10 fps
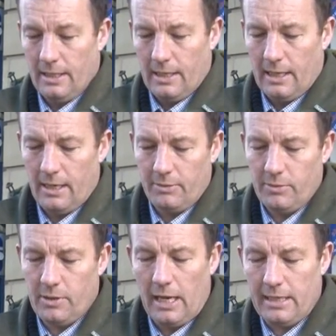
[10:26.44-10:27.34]
We're
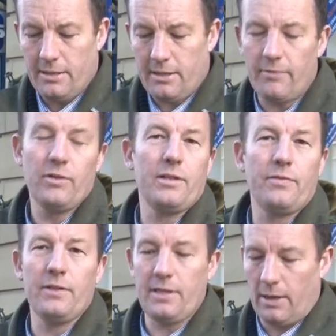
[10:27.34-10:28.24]
hitting several
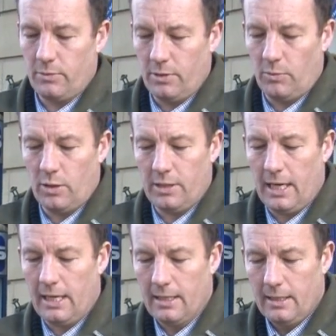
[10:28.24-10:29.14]
different towns in one
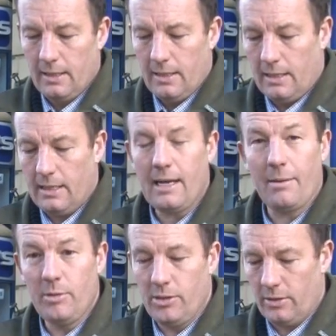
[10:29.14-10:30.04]
day, and it
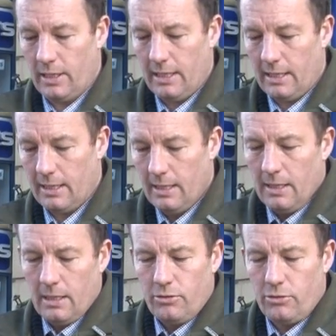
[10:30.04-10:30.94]
can be done like that.
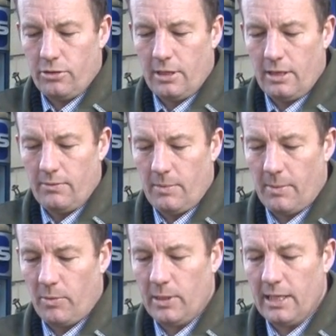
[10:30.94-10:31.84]
Just
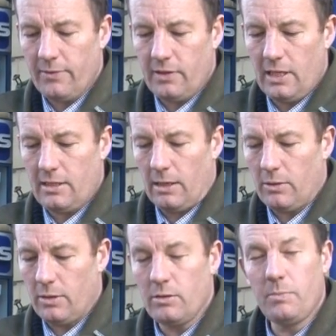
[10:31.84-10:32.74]
remember, when you're giving these
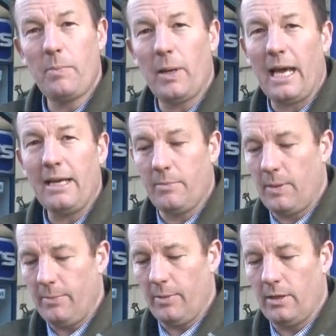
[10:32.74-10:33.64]
out, just be polite to
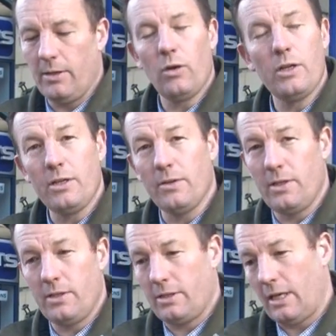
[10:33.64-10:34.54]
people, and all you're doing
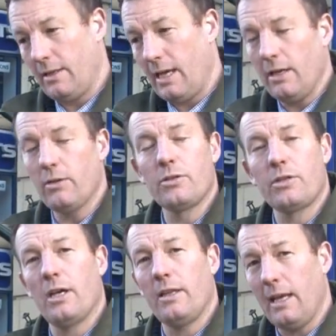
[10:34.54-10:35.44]
is you're saying, there you go,
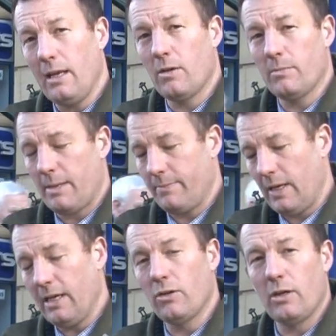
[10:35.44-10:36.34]
sir, there you go, ma'am,
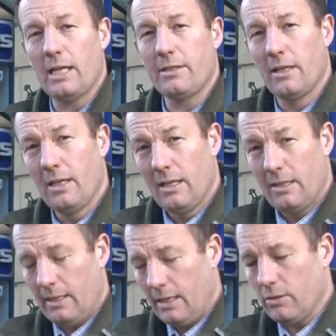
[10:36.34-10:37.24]
there you go, lads,
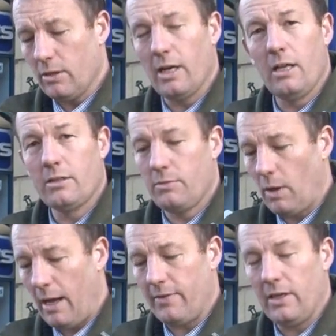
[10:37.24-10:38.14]
there you go, girls,
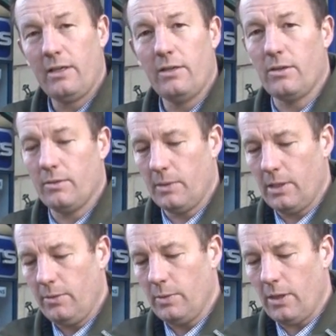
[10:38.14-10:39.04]
whatever. You know,
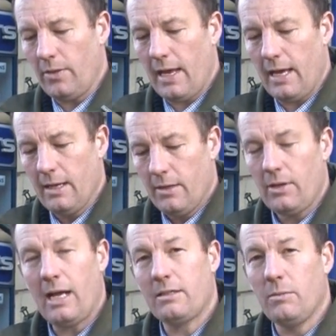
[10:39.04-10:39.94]
we're not there
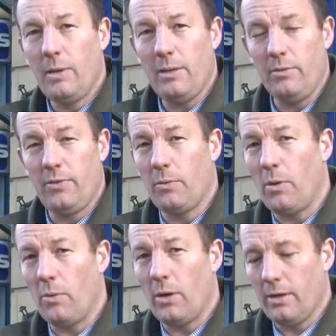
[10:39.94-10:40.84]
asking people if they
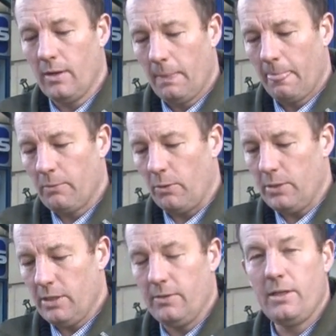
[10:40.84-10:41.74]
want one. What we're
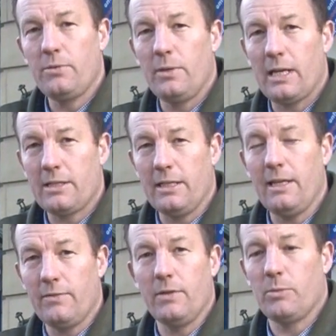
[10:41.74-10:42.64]
doing is we're actually
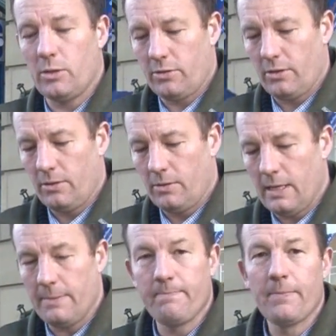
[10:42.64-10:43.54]
giving them one,
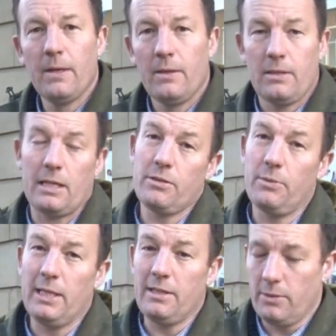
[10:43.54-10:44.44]
so that's the
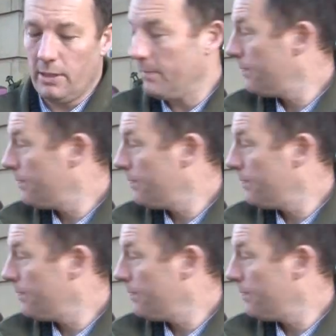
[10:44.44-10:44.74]
way to do it.